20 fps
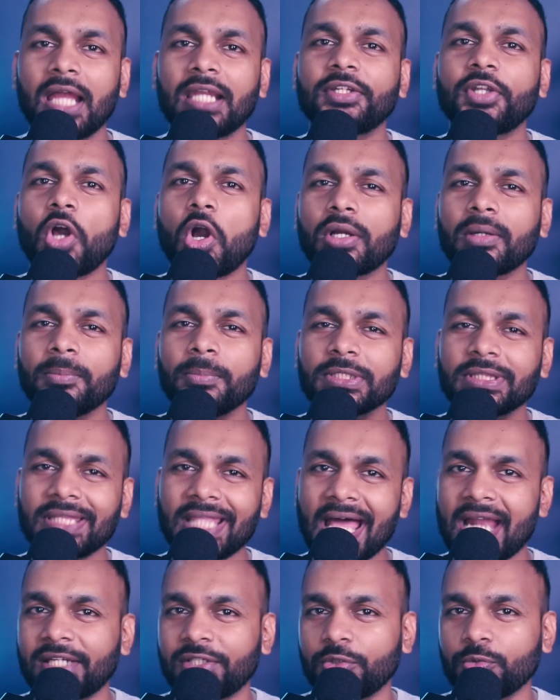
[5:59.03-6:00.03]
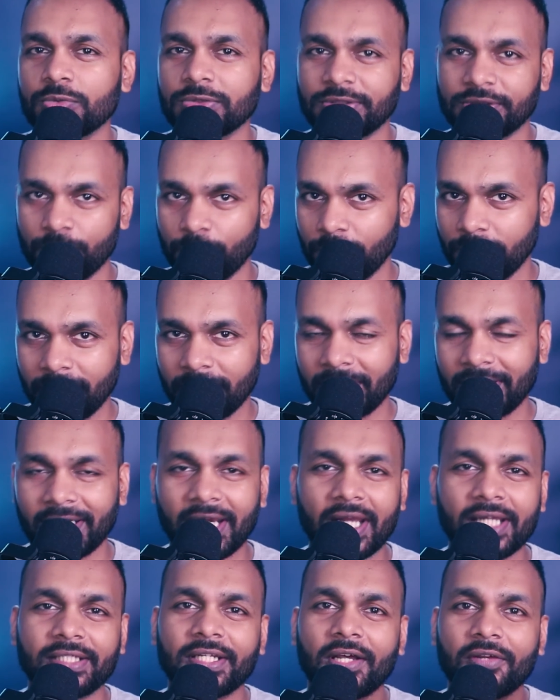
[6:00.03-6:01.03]
I'll talk about that too soon,
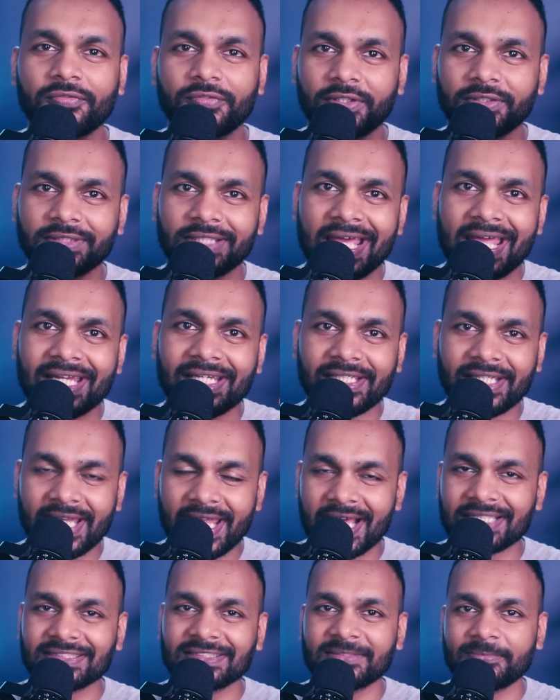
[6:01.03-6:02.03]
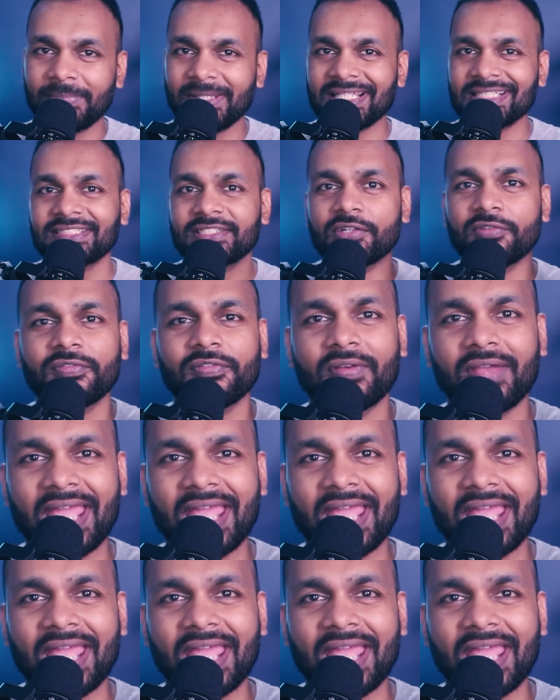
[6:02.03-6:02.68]
right after their next piece of